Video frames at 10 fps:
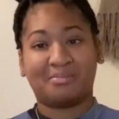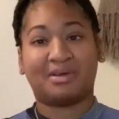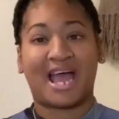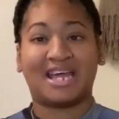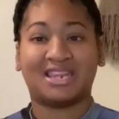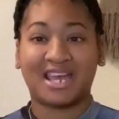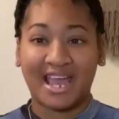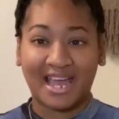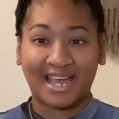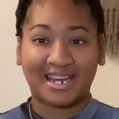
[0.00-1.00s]
But at the
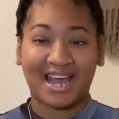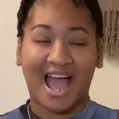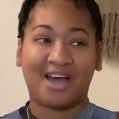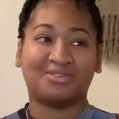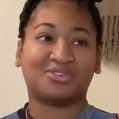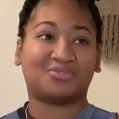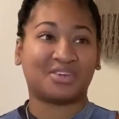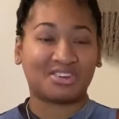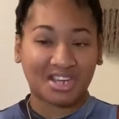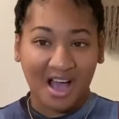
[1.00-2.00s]
end, I was
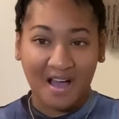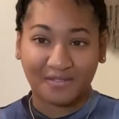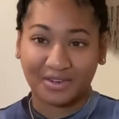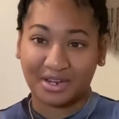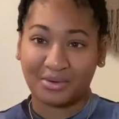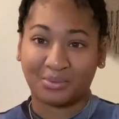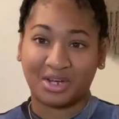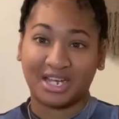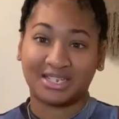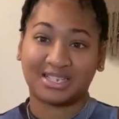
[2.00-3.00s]
very confident
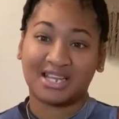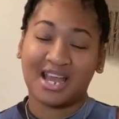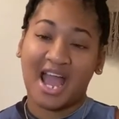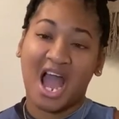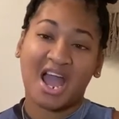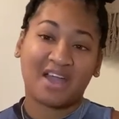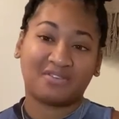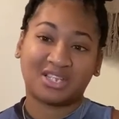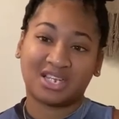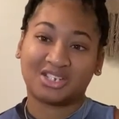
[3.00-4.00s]
with how
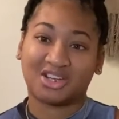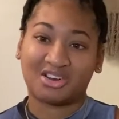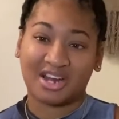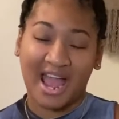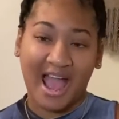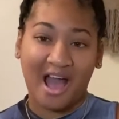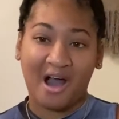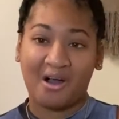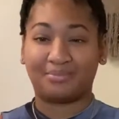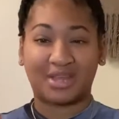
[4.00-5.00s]
everything turned out.